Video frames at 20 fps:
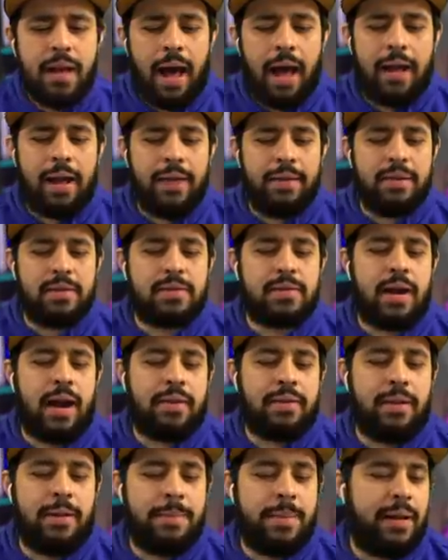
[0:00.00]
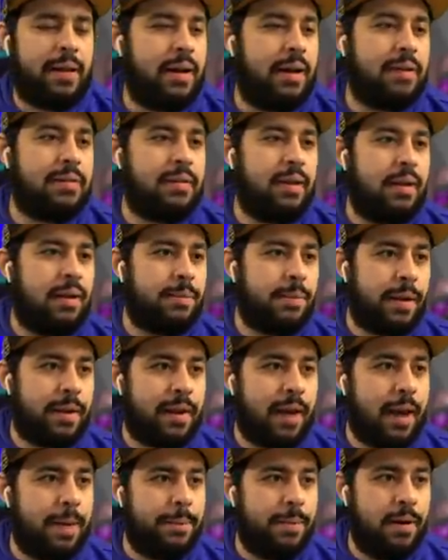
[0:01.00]
I got distracted because uh, my
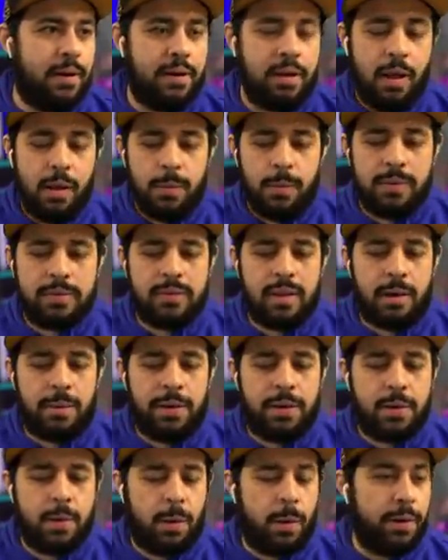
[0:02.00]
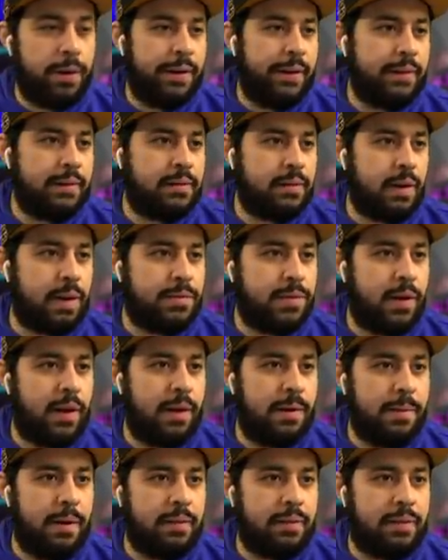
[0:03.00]
camera was not recording, so I
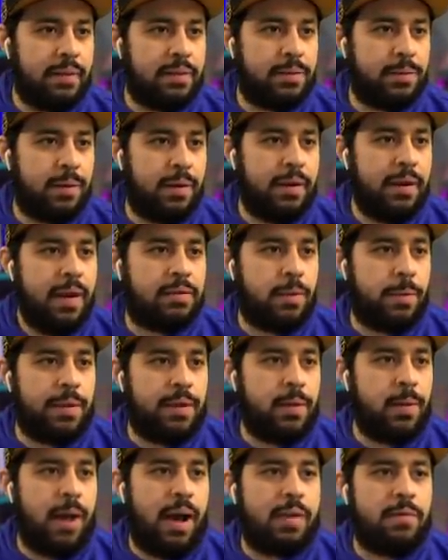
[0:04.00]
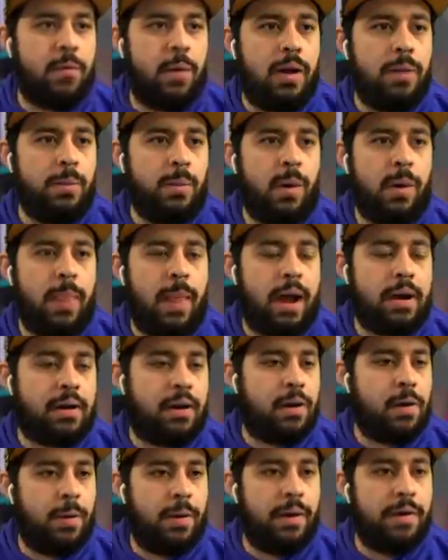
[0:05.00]
forgot about this one. So we do have one more locker
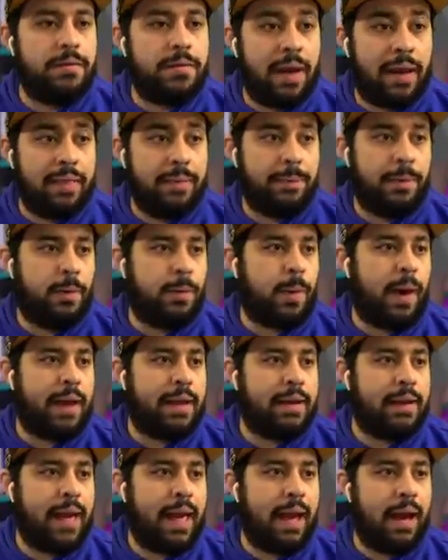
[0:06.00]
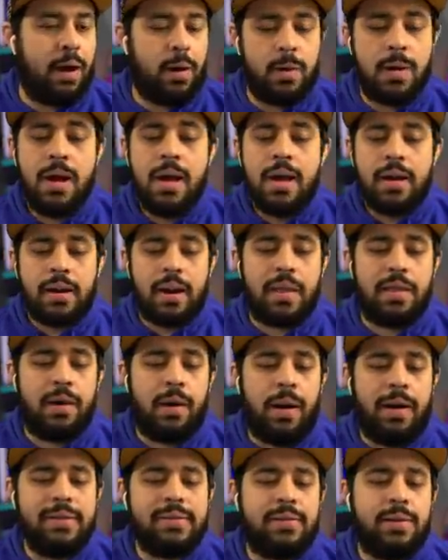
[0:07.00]
code available right now. Now,
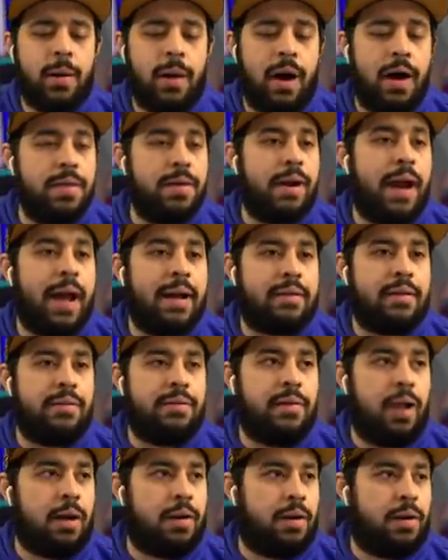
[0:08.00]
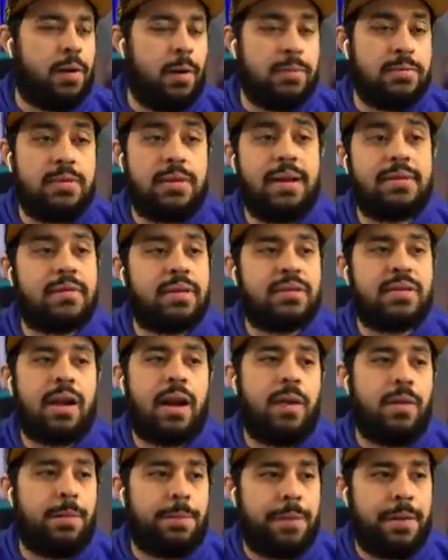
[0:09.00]
there are still other active locker codes. You guys can check
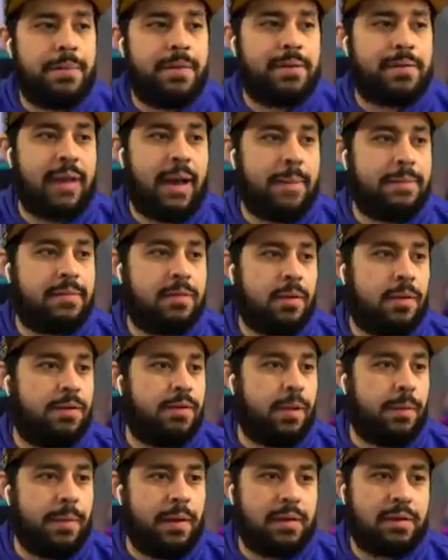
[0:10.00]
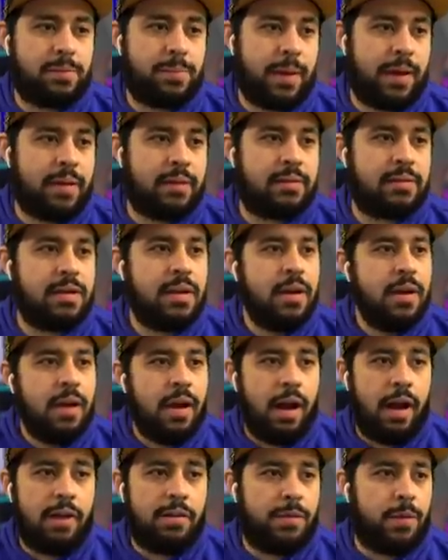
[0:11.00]
out the previous episode of No Money Spent.
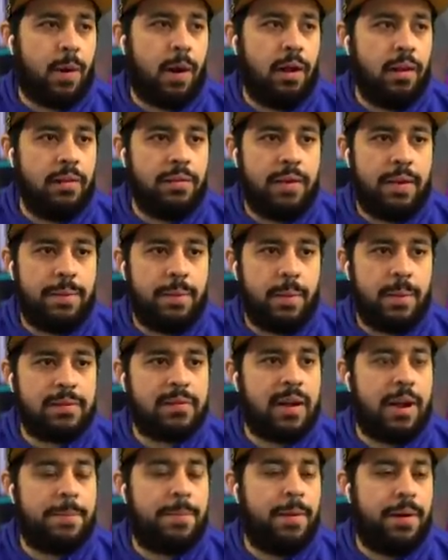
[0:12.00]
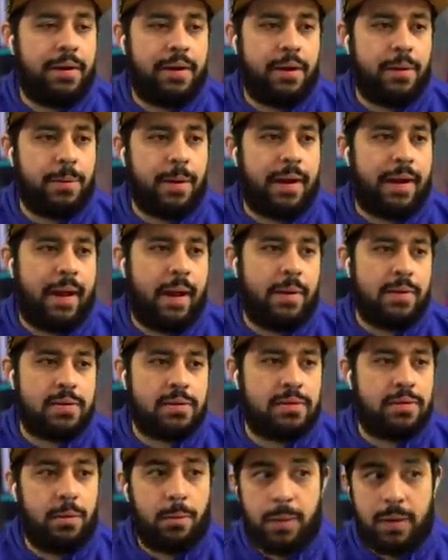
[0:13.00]
Uh, for all of them, the ones that I'm putting in right now are
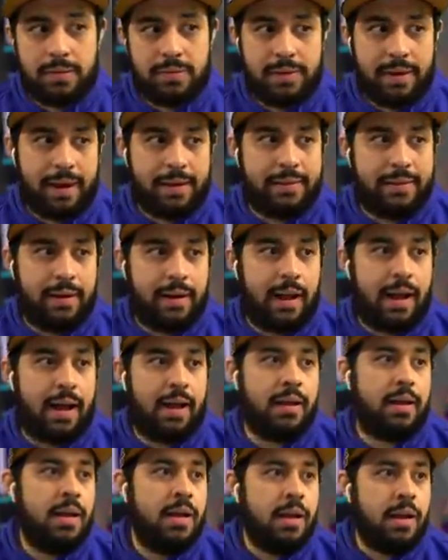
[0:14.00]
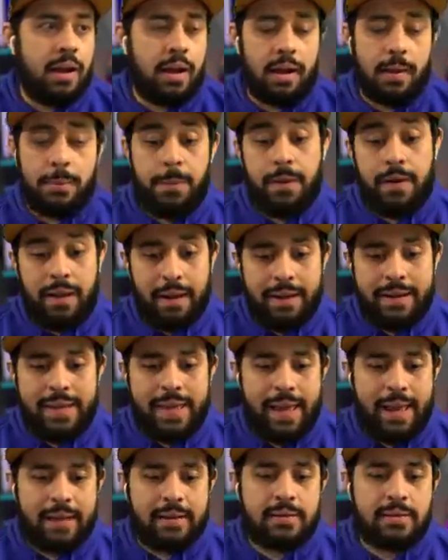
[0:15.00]
just the ones that I did not uh, put in
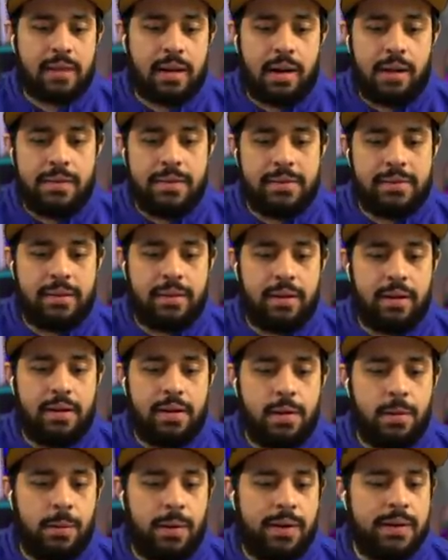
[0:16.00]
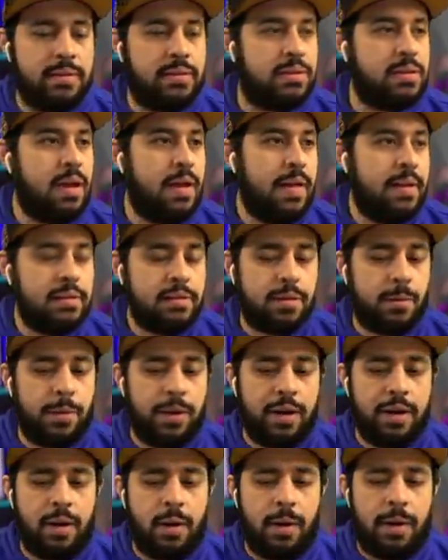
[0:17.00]
yet, and obviously the new ones. So
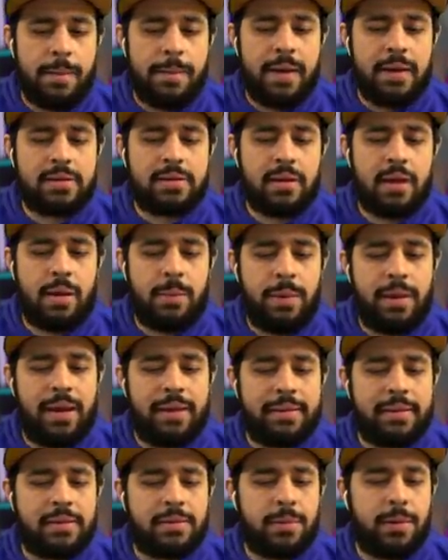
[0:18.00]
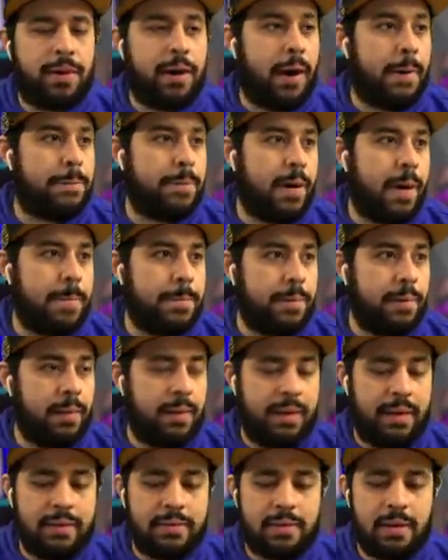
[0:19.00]
we're gonna go to make sure that we get this one out uh,
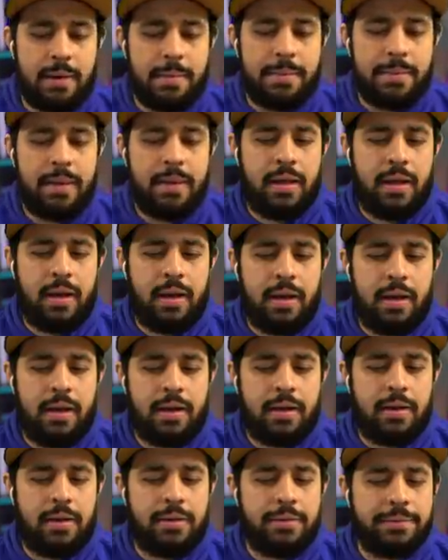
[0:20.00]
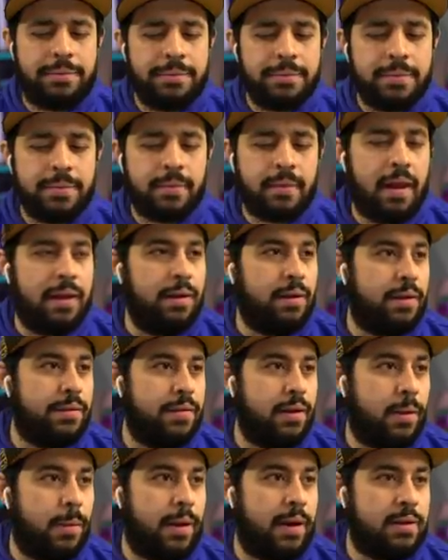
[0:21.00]
properly. It's gonna be uh, I don't
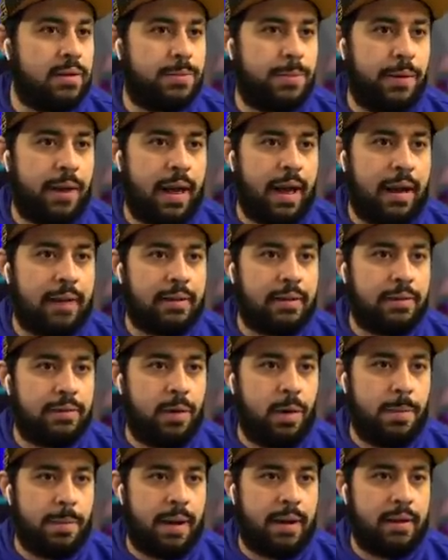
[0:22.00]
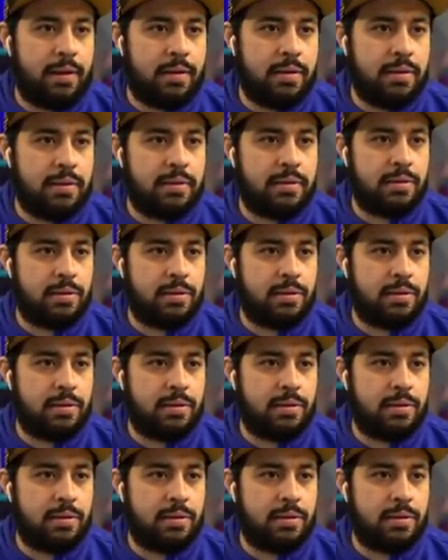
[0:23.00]
even know why I just put active. Oh my goodness.